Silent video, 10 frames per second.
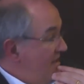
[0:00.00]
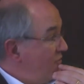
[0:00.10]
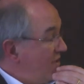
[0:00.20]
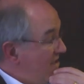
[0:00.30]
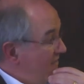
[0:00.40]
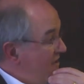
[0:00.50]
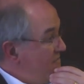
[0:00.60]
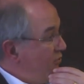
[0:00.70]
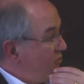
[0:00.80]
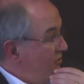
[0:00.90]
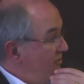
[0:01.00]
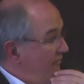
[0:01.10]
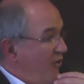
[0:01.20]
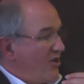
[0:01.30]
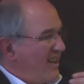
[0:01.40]
So that's very important.
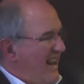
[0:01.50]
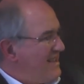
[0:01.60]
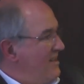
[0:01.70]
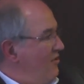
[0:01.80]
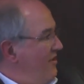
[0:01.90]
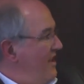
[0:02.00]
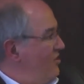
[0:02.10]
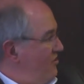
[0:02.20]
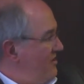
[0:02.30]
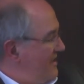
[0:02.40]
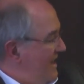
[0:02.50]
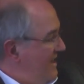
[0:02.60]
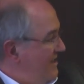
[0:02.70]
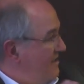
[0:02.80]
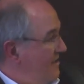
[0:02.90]
For a classical nation
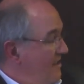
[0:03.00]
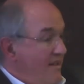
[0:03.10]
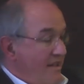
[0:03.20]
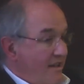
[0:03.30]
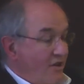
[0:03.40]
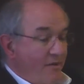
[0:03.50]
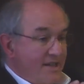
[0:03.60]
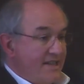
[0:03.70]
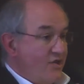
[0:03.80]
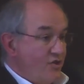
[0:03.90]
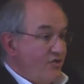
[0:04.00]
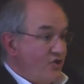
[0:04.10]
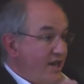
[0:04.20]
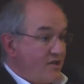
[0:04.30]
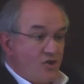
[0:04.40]
state, globalization
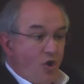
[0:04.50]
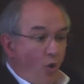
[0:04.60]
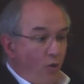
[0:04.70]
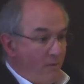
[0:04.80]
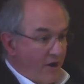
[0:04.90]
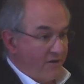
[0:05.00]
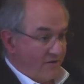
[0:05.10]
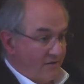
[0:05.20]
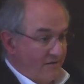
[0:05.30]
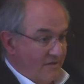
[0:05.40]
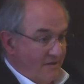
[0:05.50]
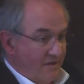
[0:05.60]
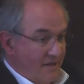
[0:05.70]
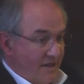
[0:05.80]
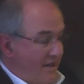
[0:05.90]
shakes the whole model
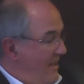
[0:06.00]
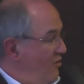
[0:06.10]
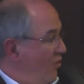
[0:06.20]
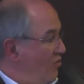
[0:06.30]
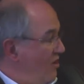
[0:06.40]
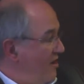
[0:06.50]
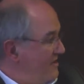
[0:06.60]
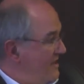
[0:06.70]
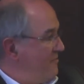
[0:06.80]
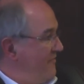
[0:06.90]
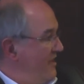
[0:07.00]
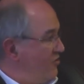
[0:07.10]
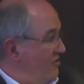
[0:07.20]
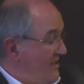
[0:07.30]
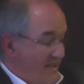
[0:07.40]
and the whole concept of
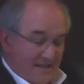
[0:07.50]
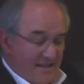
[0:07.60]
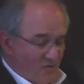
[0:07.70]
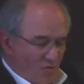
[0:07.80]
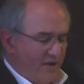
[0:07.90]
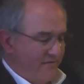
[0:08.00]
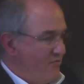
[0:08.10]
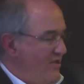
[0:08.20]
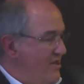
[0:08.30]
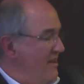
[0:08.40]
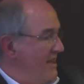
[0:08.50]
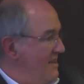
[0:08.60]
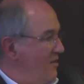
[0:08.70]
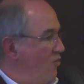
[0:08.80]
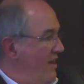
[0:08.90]
nation state. That's one of the reasons, I
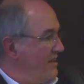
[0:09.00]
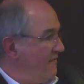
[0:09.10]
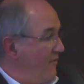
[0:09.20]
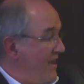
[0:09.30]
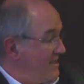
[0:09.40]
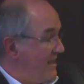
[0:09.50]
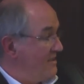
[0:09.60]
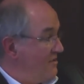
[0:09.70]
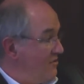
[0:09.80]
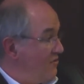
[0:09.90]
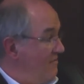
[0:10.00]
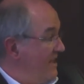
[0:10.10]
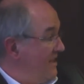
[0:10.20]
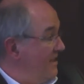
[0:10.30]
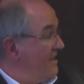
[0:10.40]
think, why France has so
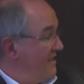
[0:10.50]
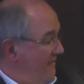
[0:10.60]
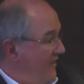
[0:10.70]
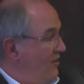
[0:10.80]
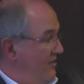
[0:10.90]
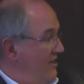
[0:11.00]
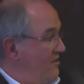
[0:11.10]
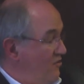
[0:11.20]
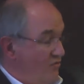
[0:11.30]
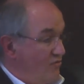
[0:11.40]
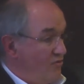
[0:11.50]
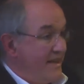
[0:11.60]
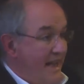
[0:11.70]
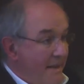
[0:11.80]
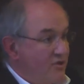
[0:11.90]
many difficulties to
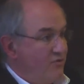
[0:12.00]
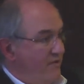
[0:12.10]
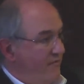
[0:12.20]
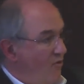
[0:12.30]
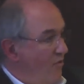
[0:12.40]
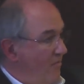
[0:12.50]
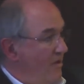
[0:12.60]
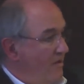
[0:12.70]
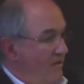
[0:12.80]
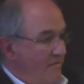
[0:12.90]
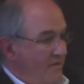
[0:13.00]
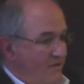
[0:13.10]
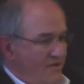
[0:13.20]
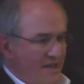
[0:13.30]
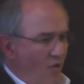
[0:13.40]
adapt, to reform,
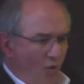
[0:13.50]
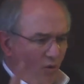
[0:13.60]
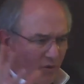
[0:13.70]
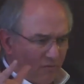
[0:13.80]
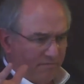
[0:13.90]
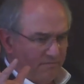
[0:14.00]
because their whole